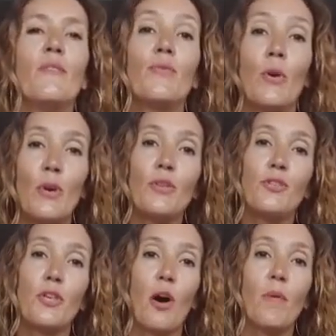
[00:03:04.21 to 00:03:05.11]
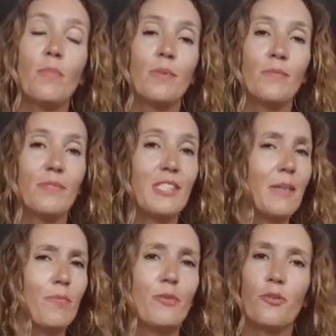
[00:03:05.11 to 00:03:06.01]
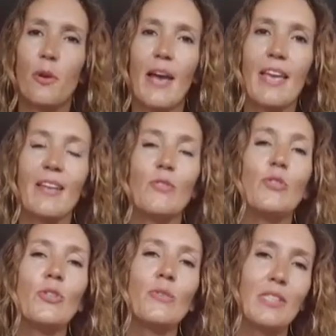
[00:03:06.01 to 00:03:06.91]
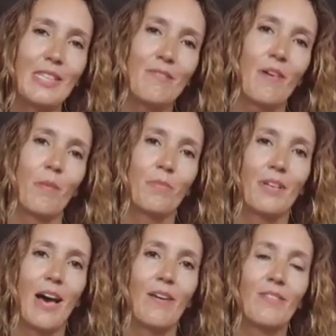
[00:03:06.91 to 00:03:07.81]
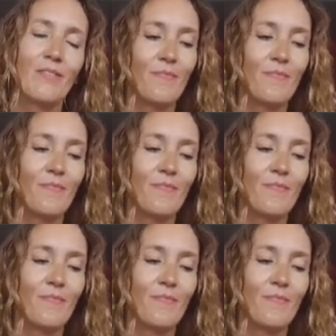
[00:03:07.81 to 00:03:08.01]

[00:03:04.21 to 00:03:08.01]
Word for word: for a job, keep trying. Don't give up now.